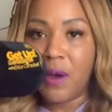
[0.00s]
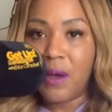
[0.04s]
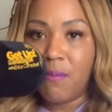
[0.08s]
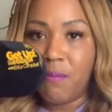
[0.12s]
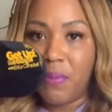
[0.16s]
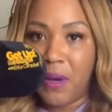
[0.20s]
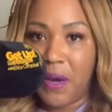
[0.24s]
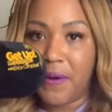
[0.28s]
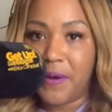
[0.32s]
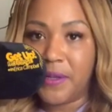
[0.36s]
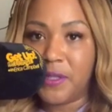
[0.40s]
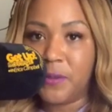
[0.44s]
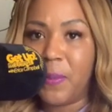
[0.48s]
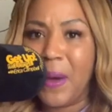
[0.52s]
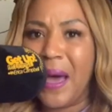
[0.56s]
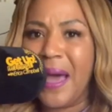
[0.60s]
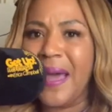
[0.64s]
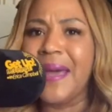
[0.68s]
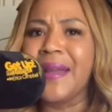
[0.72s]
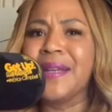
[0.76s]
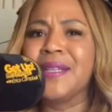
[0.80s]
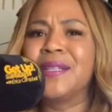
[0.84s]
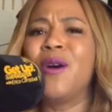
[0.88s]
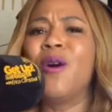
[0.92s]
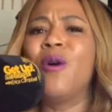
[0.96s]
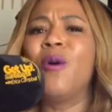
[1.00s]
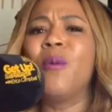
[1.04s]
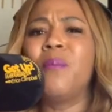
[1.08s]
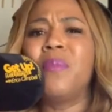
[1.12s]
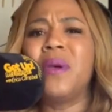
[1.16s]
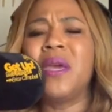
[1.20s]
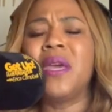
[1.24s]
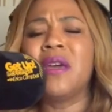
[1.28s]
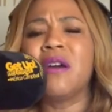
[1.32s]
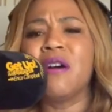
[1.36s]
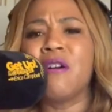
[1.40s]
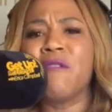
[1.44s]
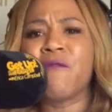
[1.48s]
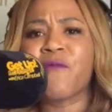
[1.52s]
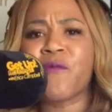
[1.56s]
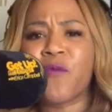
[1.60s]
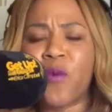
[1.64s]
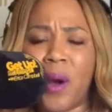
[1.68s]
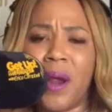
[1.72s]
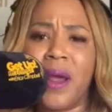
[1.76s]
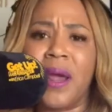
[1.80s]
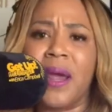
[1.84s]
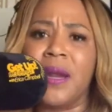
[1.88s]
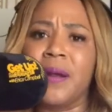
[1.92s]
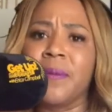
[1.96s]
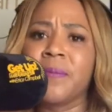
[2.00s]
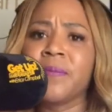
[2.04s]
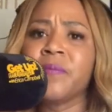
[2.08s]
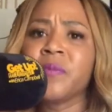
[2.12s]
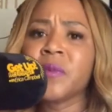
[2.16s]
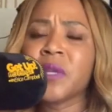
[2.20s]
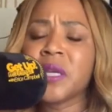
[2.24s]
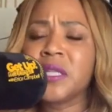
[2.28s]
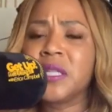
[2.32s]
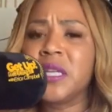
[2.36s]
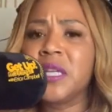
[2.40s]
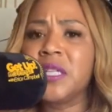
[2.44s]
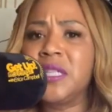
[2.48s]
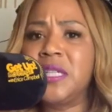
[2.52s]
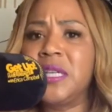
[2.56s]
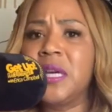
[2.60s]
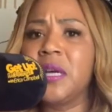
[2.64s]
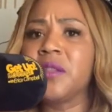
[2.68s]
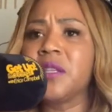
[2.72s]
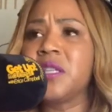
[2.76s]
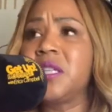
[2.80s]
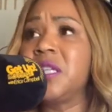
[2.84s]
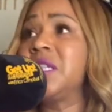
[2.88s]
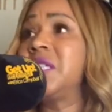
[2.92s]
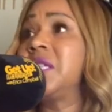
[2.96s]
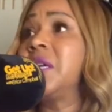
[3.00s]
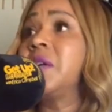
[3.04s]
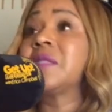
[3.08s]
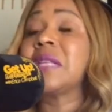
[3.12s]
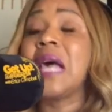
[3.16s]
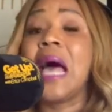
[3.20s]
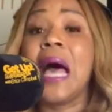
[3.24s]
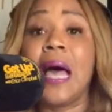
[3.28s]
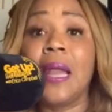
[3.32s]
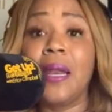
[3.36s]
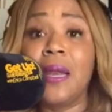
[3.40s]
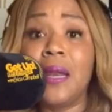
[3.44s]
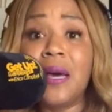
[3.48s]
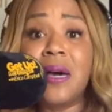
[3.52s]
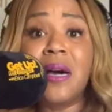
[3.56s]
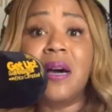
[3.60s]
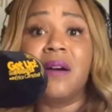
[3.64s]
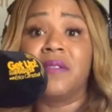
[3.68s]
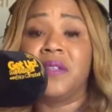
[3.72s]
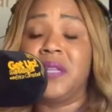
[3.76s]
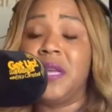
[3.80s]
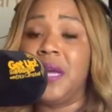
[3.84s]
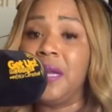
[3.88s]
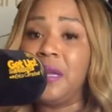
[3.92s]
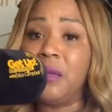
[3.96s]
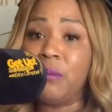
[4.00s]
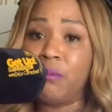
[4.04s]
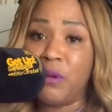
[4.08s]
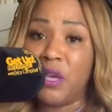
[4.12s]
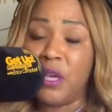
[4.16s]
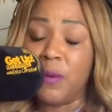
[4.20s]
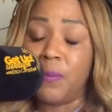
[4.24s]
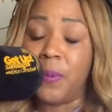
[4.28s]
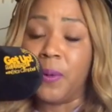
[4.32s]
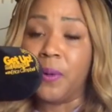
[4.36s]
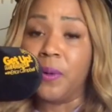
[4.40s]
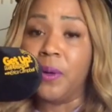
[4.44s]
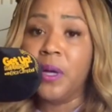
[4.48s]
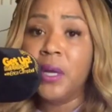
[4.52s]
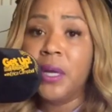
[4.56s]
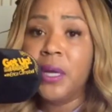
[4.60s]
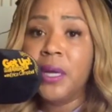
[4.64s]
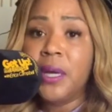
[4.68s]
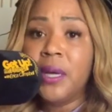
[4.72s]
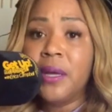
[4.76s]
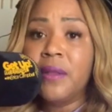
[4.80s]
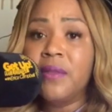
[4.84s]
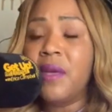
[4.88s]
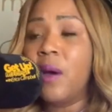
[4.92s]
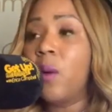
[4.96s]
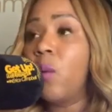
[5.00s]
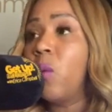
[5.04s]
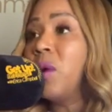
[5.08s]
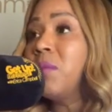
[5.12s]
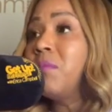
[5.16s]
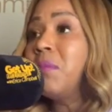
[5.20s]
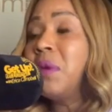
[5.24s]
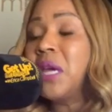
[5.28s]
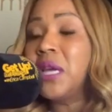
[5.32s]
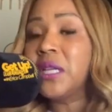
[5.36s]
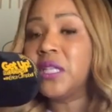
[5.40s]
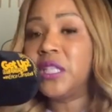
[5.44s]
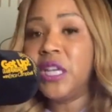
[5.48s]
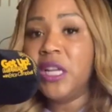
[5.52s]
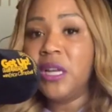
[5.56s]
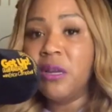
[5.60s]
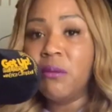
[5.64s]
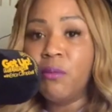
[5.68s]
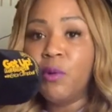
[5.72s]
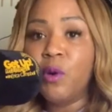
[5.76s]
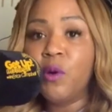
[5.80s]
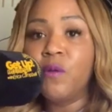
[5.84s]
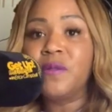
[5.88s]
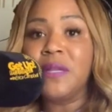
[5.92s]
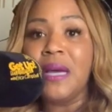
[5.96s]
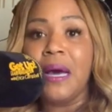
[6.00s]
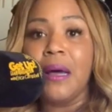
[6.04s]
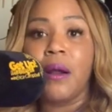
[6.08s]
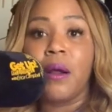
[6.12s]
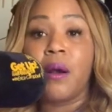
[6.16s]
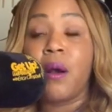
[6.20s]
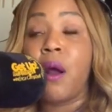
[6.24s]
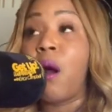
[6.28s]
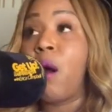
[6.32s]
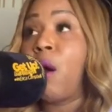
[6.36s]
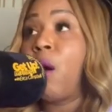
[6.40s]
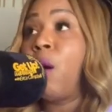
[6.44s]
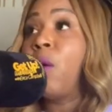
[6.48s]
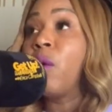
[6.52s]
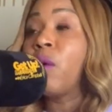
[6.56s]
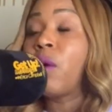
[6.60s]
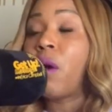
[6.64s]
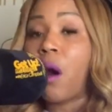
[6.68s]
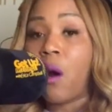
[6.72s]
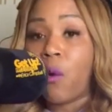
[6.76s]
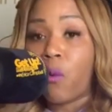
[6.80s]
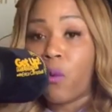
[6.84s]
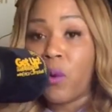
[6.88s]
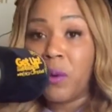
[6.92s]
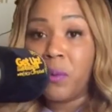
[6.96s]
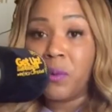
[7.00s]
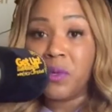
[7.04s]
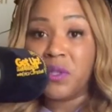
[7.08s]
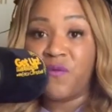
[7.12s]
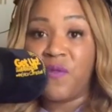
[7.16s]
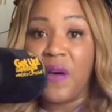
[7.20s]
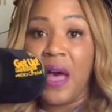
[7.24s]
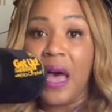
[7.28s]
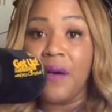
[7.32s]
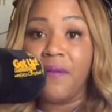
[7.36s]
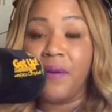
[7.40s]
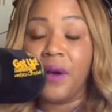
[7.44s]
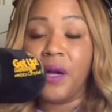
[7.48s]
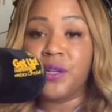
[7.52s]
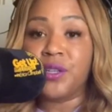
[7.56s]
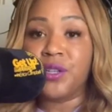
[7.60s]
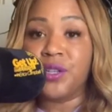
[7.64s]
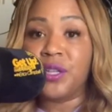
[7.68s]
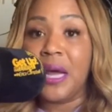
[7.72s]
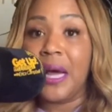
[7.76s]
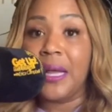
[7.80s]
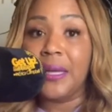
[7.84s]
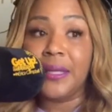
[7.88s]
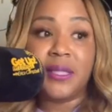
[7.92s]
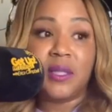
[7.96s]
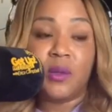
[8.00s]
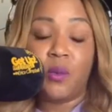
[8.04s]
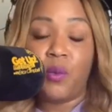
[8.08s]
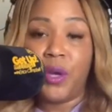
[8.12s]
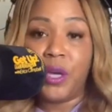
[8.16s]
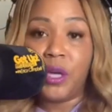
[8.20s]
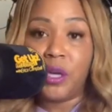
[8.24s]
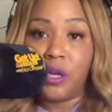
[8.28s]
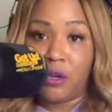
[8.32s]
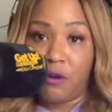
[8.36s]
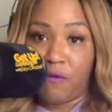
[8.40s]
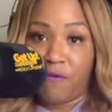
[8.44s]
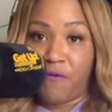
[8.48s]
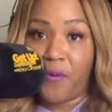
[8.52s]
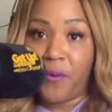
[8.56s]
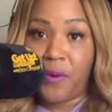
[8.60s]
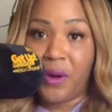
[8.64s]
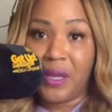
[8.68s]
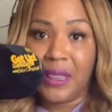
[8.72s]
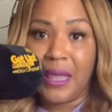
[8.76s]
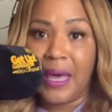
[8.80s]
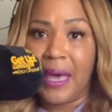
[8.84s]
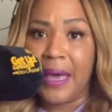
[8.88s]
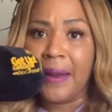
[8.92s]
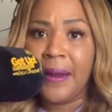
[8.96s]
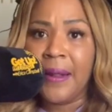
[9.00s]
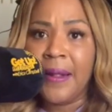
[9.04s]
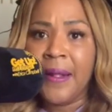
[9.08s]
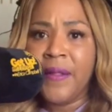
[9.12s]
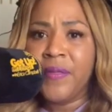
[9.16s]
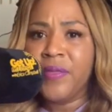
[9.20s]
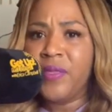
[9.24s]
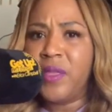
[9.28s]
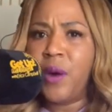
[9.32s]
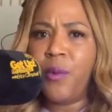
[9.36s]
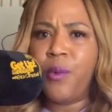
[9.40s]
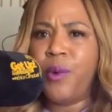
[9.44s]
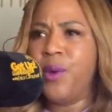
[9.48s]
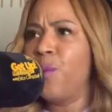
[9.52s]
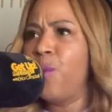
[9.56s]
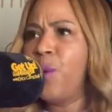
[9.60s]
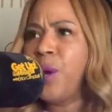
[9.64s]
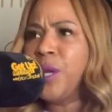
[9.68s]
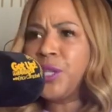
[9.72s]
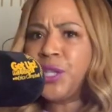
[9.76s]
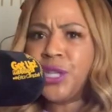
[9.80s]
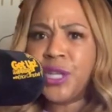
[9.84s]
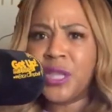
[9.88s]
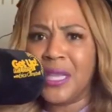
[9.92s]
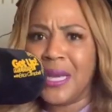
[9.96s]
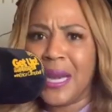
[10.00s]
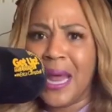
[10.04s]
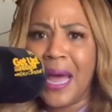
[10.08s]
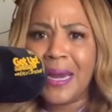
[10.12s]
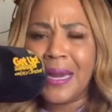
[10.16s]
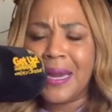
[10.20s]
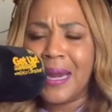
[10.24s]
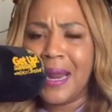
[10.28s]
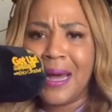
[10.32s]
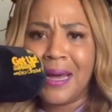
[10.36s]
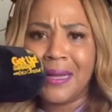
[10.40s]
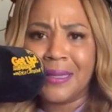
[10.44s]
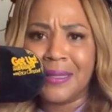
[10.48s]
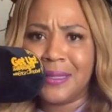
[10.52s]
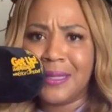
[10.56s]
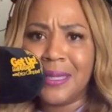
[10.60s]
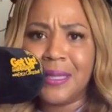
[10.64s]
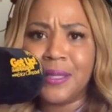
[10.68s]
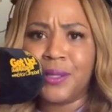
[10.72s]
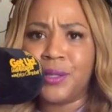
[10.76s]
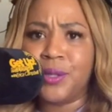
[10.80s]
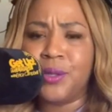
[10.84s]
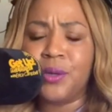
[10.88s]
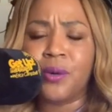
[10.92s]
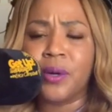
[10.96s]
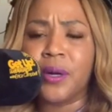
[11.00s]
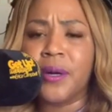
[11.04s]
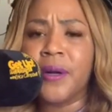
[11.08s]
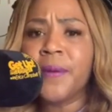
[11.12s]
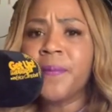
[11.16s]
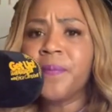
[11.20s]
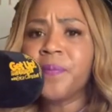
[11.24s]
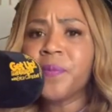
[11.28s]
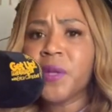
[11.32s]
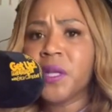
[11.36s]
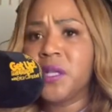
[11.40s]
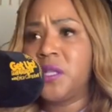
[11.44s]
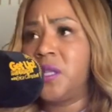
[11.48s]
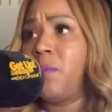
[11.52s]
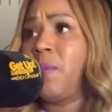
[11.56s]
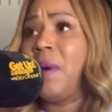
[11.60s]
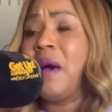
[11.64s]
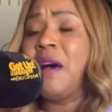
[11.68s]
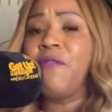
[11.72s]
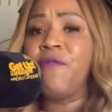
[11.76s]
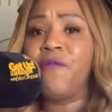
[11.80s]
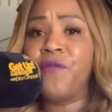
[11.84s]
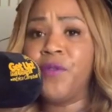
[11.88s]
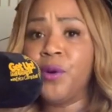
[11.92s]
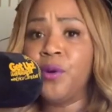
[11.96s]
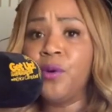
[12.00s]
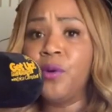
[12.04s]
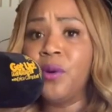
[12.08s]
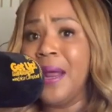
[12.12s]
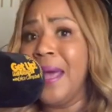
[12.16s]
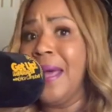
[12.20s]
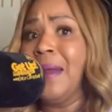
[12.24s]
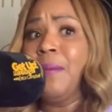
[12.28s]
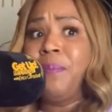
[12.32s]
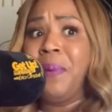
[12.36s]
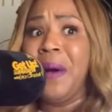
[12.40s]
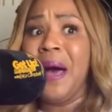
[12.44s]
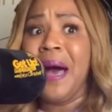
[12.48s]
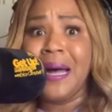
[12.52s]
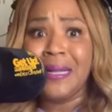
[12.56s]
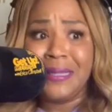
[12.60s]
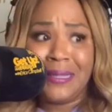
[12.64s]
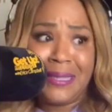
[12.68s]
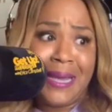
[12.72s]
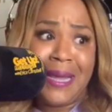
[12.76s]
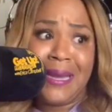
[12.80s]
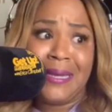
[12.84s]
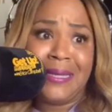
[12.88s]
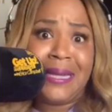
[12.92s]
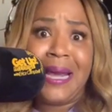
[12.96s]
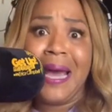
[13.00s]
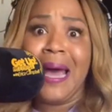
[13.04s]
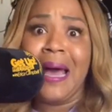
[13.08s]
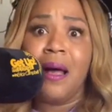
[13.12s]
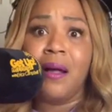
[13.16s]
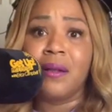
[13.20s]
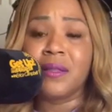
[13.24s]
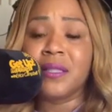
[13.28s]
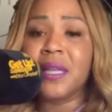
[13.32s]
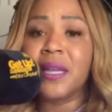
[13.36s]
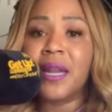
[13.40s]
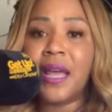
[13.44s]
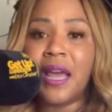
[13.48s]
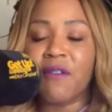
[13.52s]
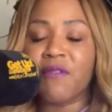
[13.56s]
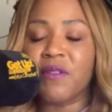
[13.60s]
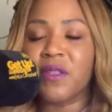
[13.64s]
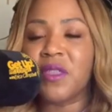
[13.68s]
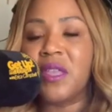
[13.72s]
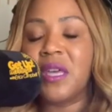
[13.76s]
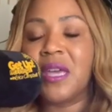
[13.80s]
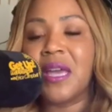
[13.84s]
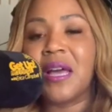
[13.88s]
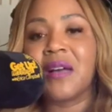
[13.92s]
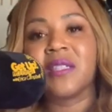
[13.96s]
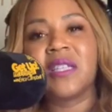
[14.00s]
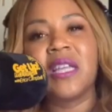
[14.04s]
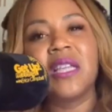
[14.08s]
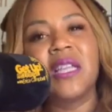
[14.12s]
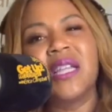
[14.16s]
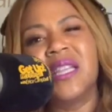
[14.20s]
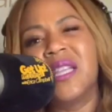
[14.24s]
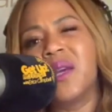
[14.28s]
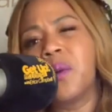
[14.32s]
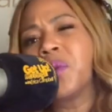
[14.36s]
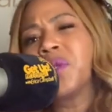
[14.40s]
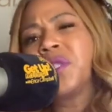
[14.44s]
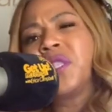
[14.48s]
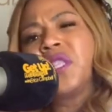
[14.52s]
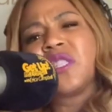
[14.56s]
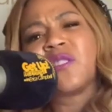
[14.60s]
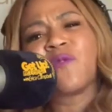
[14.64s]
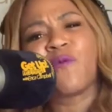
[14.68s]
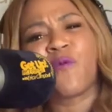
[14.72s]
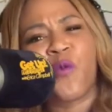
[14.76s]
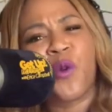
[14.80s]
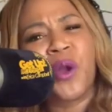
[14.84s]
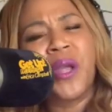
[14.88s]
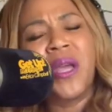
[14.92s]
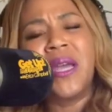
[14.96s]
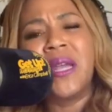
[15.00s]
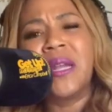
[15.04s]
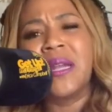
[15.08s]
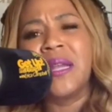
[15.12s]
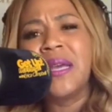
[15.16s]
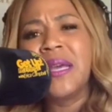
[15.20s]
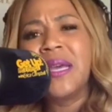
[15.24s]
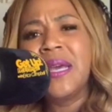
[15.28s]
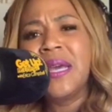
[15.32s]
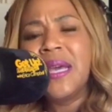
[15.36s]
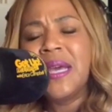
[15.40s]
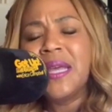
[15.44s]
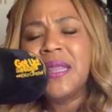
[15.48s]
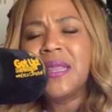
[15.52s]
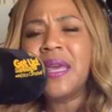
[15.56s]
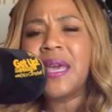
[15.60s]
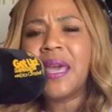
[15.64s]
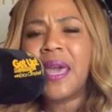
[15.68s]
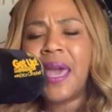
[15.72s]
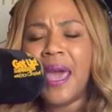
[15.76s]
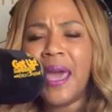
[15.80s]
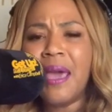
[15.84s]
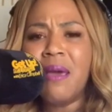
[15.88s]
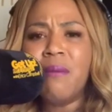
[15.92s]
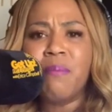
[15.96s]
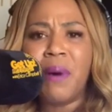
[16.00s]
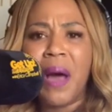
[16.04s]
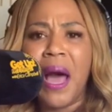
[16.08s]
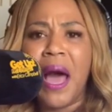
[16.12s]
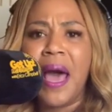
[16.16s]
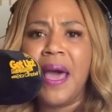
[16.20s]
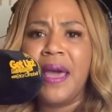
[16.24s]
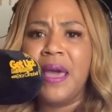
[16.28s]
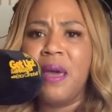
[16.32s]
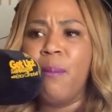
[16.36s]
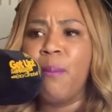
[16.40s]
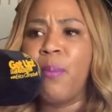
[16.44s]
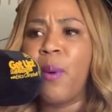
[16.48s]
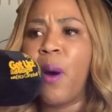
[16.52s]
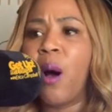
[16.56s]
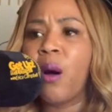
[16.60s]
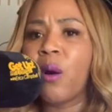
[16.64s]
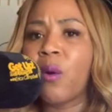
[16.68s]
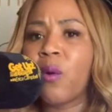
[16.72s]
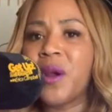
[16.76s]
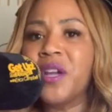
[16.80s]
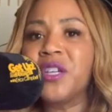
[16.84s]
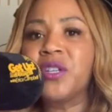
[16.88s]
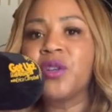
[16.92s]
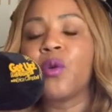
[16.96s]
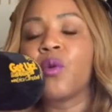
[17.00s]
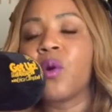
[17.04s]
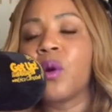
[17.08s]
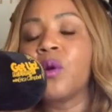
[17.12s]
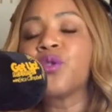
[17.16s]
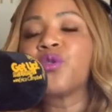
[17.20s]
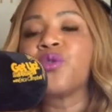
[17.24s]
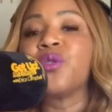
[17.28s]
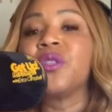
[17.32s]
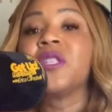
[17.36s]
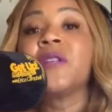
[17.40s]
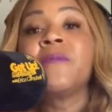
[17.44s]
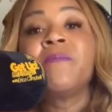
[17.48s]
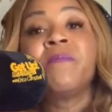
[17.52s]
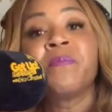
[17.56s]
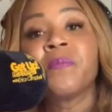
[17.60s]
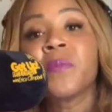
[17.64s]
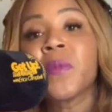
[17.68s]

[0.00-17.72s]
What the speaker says: embarrassed by it. Don't be afraid to tell the details. I love telling people that when me and Tina moved out on our own, our rent was $500 and we couldn't afford that, that we went to the 99-cent store to buy food and pots and towels and everything else. And then there was this friend that came by and bought groceries.